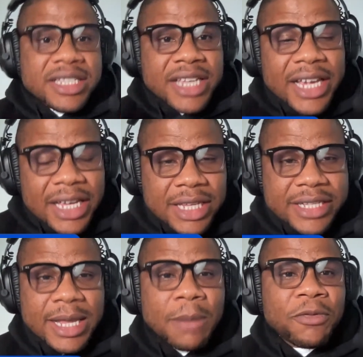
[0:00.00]
taking the
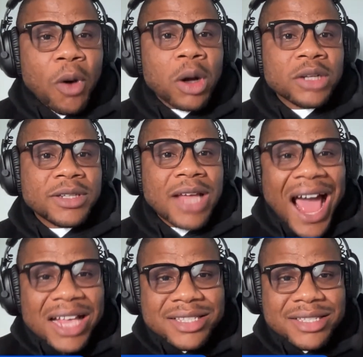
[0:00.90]
step forward
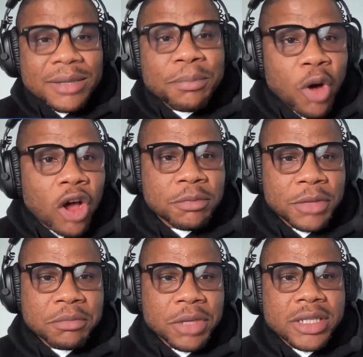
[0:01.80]
as the board
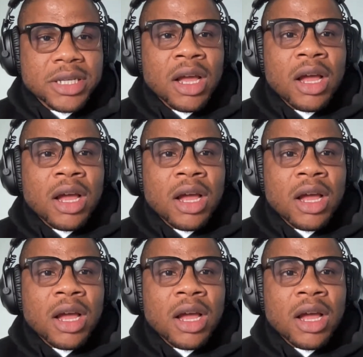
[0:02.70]
members.